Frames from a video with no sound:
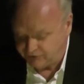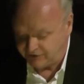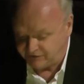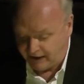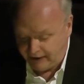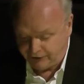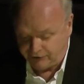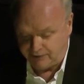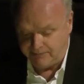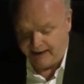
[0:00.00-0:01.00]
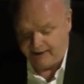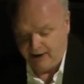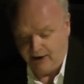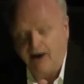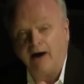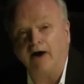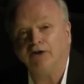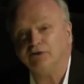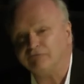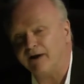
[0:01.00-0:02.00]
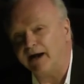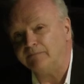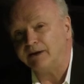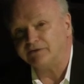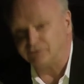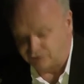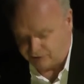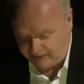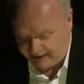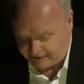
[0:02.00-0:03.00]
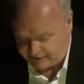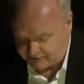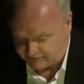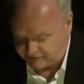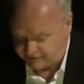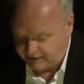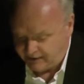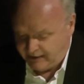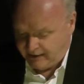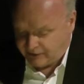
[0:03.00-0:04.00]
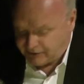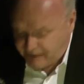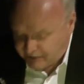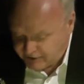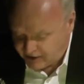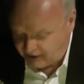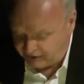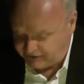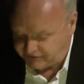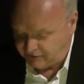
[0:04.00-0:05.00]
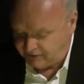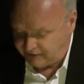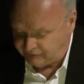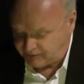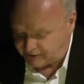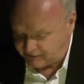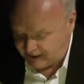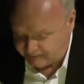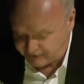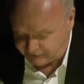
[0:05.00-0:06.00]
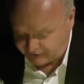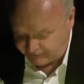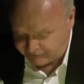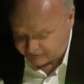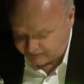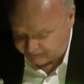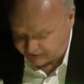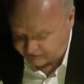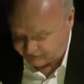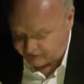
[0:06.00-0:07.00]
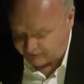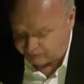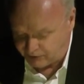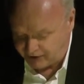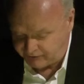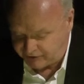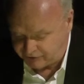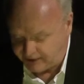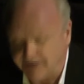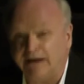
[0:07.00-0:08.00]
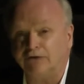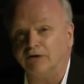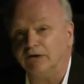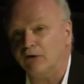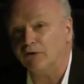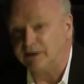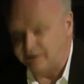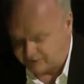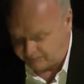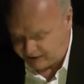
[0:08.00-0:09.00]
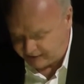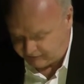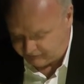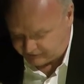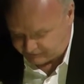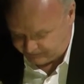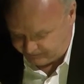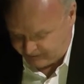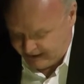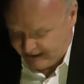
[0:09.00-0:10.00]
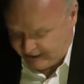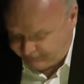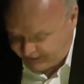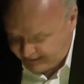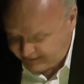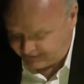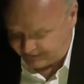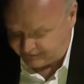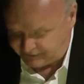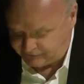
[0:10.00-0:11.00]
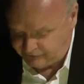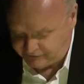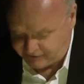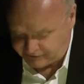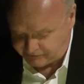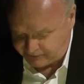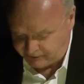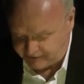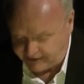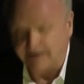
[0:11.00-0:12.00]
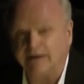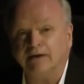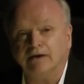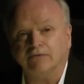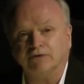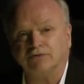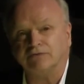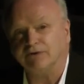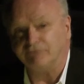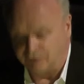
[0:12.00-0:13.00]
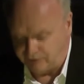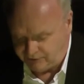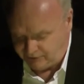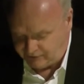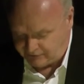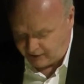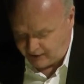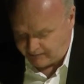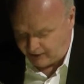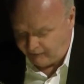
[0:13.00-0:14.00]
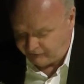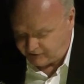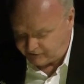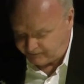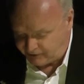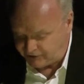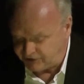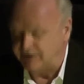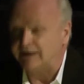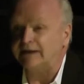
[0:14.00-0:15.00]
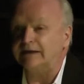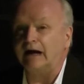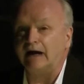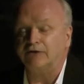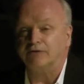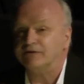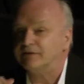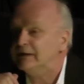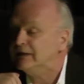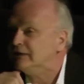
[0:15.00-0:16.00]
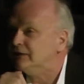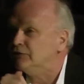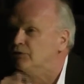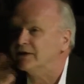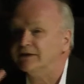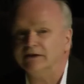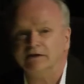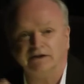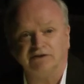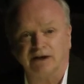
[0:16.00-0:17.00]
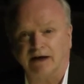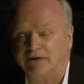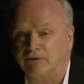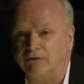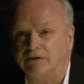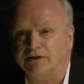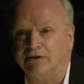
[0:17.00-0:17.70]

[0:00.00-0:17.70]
to a desire to remain undefined by social mechanisms. The melancholy resulting from the collapse of a leftist public sphere brought a retreat into a lonely subjectivism. If anything, this new sensibility, which was referred to the time often disparagingly either as die neue Innerlichkeit or